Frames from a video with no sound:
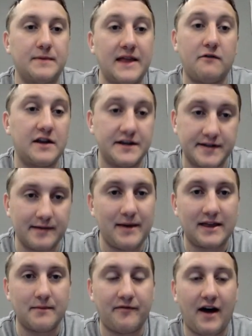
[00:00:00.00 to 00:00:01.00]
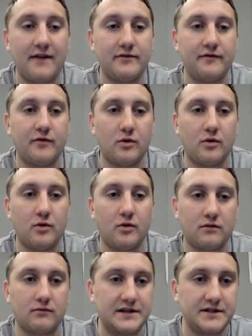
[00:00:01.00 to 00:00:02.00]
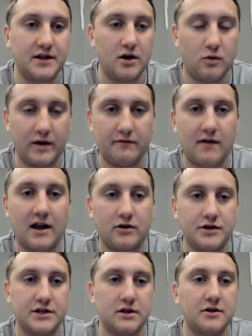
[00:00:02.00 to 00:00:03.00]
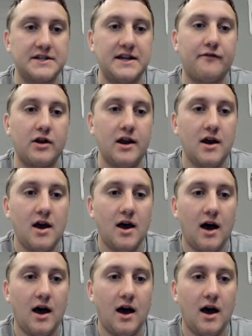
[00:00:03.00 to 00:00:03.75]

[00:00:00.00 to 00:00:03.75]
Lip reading: But that would easily make them 5-4, which winning record just looks different.